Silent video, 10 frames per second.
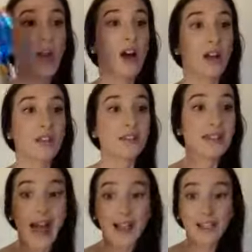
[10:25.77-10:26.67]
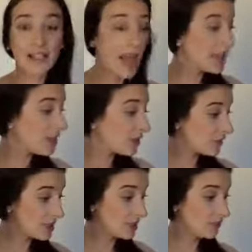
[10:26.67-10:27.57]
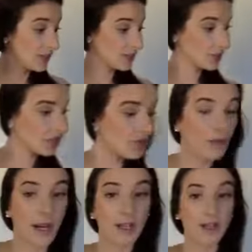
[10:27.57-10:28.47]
a salad, any of these fish, right?